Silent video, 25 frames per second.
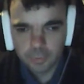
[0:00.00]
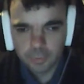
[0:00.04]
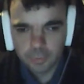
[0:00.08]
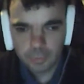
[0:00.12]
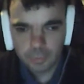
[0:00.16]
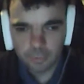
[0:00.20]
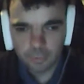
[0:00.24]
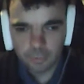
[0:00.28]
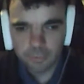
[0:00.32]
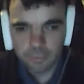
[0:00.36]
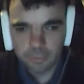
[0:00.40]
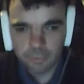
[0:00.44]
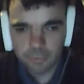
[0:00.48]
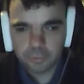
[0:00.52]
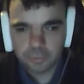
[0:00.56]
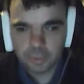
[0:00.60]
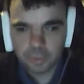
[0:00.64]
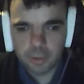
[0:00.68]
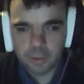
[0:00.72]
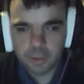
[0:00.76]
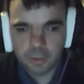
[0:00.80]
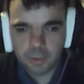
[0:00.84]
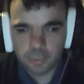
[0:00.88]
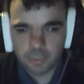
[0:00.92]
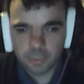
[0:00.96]
You also
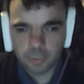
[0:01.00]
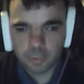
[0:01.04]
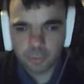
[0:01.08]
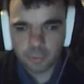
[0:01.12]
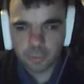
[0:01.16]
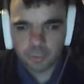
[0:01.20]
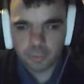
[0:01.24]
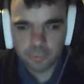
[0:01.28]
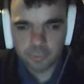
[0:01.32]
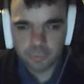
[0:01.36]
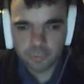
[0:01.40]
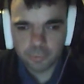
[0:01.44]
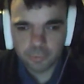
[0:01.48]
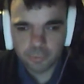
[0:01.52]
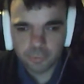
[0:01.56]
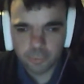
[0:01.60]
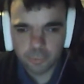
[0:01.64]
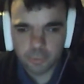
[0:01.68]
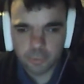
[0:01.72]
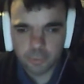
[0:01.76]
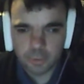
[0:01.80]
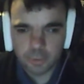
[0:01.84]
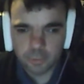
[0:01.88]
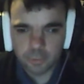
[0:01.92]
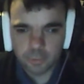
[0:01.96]
say what the witness is
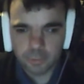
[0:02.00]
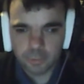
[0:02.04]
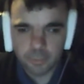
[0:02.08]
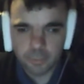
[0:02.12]
doing,